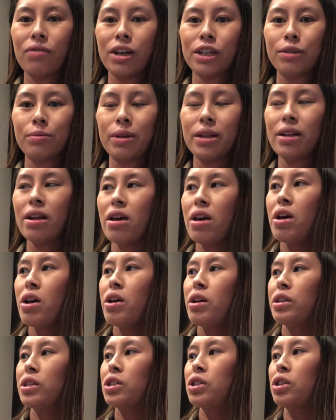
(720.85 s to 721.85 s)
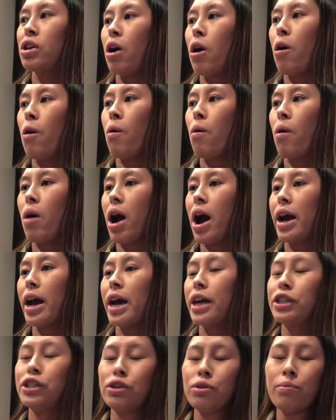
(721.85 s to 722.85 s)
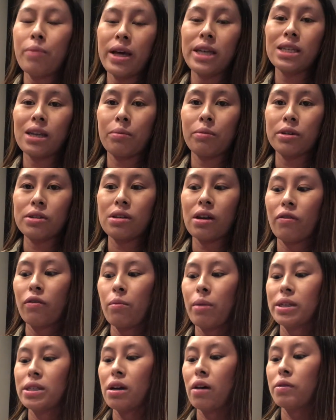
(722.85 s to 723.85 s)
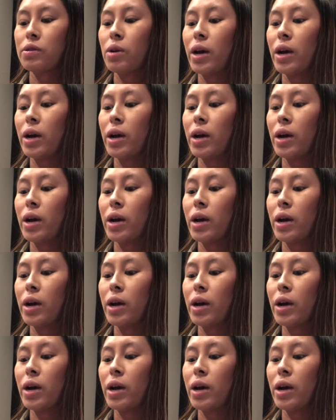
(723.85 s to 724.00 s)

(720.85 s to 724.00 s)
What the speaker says: regimen. So I do make separate stuff for myself,